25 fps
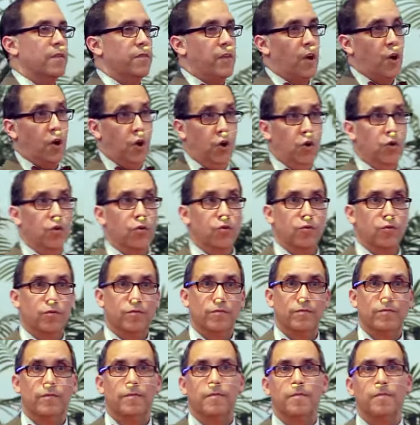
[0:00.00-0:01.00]
The who.
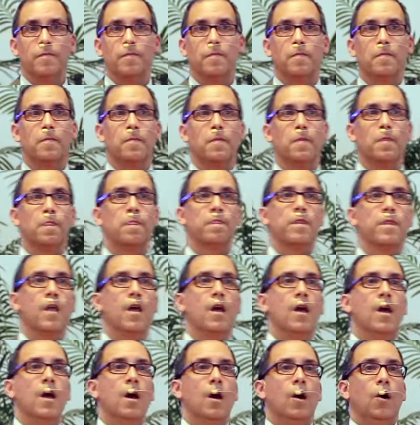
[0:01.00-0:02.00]

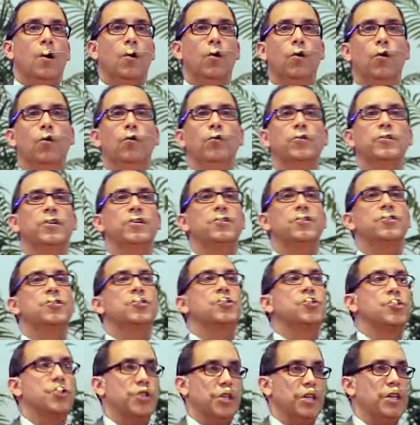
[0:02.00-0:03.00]
Who
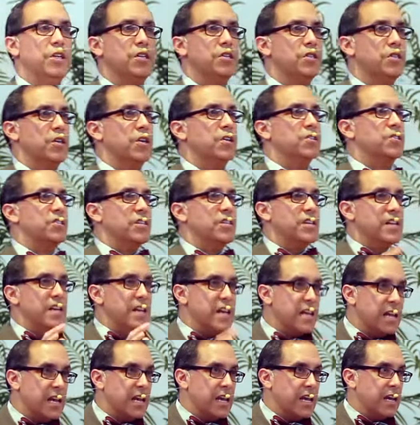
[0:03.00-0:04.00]
does Jesus
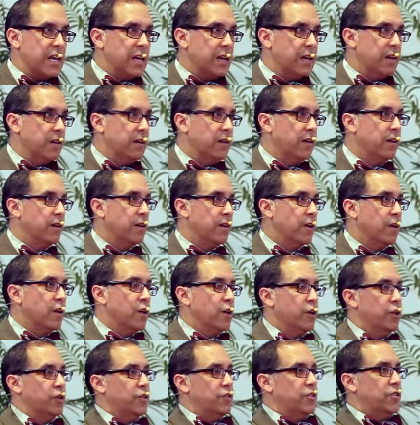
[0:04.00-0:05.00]
need
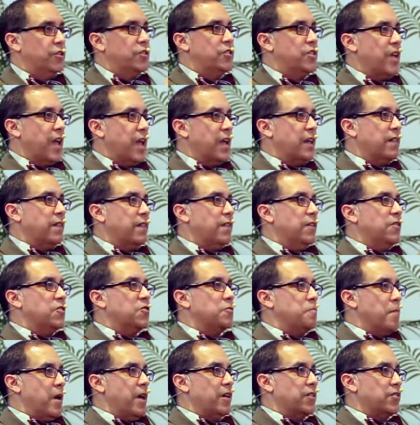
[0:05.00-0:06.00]
to take
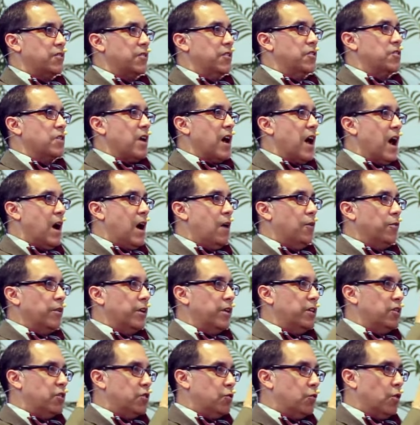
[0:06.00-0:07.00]
this message out
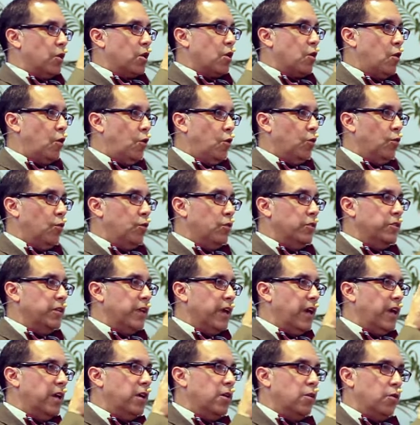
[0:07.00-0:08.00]
into a cold
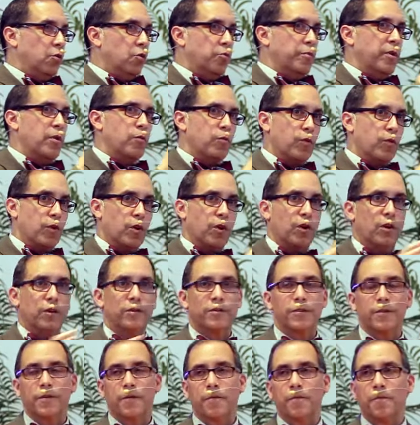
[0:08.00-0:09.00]
and gloomy
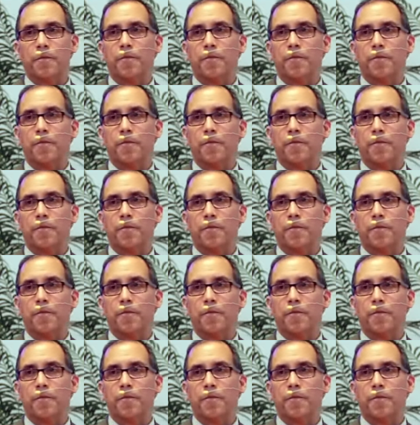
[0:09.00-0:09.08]
world?